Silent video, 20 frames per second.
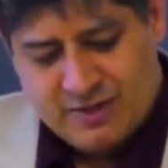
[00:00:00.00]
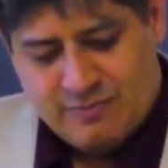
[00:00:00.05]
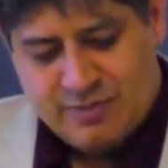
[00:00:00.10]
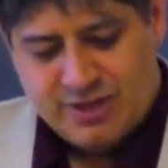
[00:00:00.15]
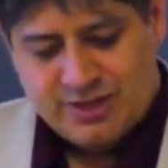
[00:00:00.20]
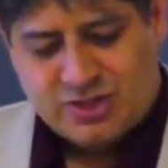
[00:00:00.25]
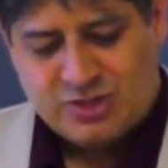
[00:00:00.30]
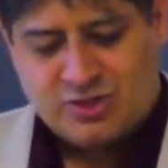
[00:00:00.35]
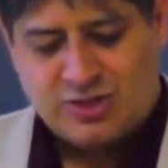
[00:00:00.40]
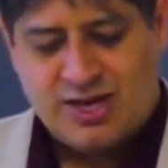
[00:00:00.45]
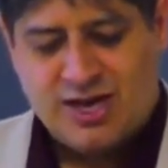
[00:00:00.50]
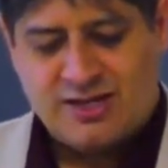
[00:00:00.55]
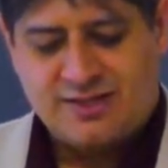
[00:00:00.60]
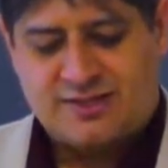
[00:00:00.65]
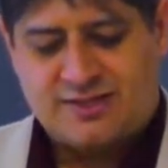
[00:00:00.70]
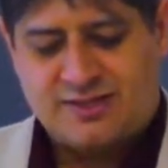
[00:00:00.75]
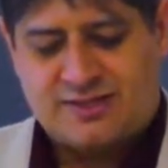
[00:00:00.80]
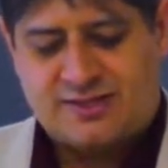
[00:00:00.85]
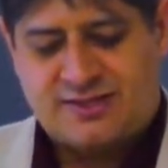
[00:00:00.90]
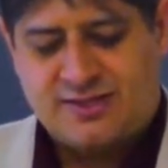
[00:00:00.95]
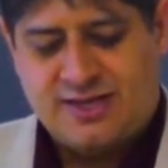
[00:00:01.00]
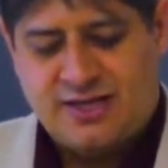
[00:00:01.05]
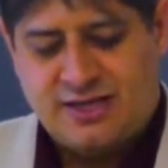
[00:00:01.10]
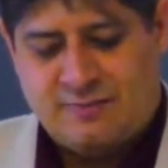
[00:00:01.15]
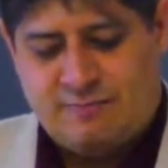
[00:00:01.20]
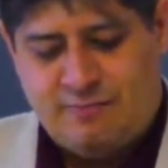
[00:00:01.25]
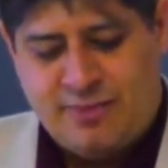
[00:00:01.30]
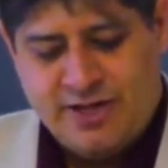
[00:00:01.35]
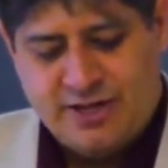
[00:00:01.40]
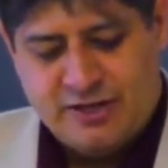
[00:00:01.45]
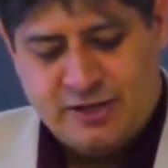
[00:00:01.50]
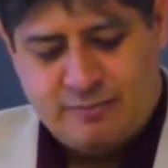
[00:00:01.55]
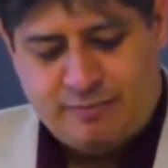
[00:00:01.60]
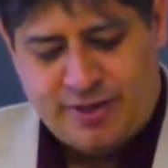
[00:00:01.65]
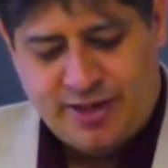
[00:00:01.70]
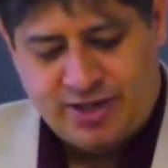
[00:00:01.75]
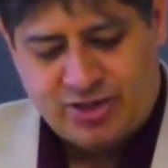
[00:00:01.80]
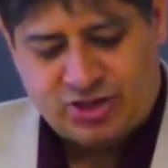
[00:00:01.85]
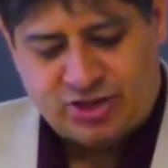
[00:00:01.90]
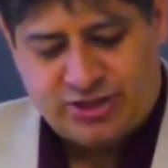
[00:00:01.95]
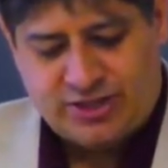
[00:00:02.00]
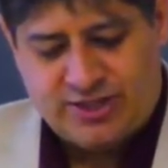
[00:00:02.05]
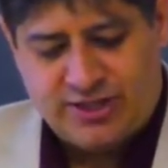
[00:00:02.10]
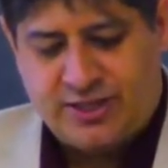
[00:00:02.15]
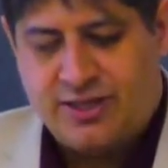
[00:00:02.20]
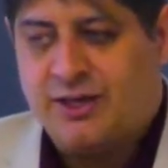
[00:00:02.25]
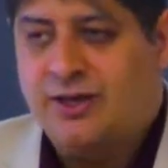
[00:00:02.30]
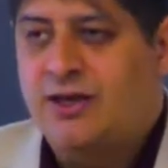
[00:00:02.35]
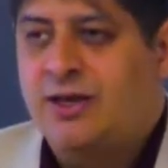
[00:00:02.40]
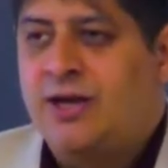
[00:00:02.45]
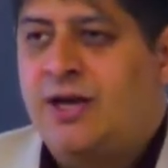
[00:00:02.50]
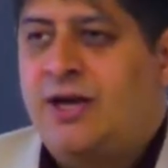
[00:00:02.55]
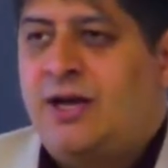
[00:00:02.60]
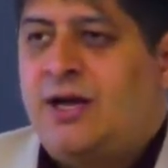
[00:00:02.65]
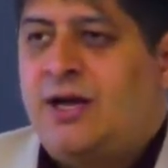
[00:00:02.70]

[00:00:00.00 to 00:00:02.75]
But Christ is seeing a bigger picture here,